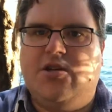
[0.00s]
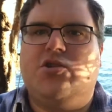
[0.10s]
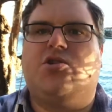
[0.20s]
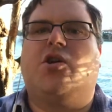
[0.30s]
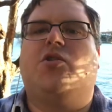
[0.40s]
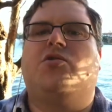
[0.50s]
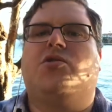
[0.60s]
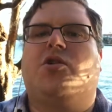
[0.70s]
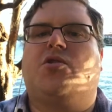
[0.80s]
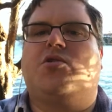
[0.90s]

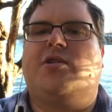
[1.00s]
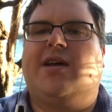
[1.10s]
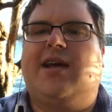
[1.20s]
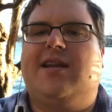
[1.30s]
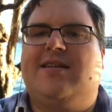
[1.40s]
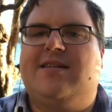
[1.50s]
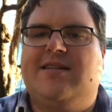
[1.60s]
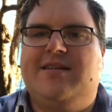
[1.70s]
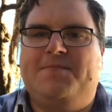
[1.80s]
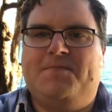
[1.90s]
So good. And
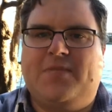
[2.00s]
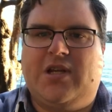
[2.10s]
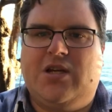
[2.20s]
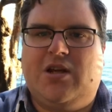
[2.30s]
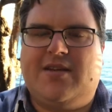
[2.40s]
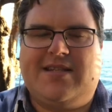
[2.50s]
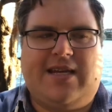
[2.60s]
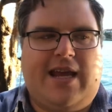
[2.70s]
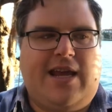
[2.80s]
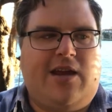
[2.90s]
you know, it's
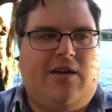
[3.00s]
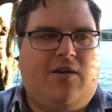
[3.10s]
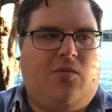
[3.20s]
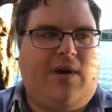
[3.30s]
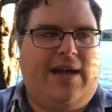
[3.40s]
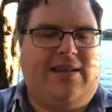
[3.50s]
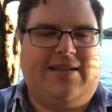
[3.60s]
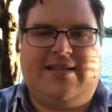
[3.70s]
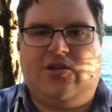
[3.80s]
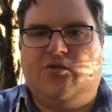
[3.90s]
taking away
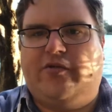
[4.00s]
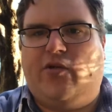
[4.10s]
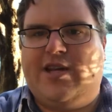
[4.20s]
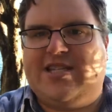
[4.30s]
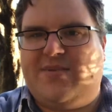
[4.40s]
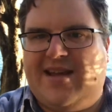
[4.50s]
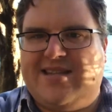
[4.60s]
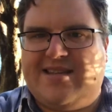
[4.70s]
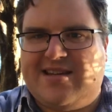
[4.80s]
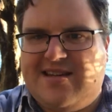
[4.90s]
this little voice in my head
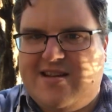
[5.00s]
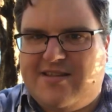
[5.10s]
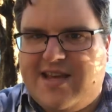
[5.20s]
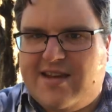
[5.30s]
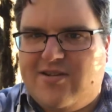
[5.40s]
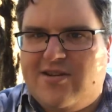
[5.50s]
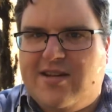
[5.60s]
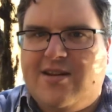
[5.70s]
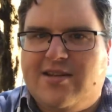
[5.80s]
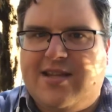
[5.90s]
saying, you're not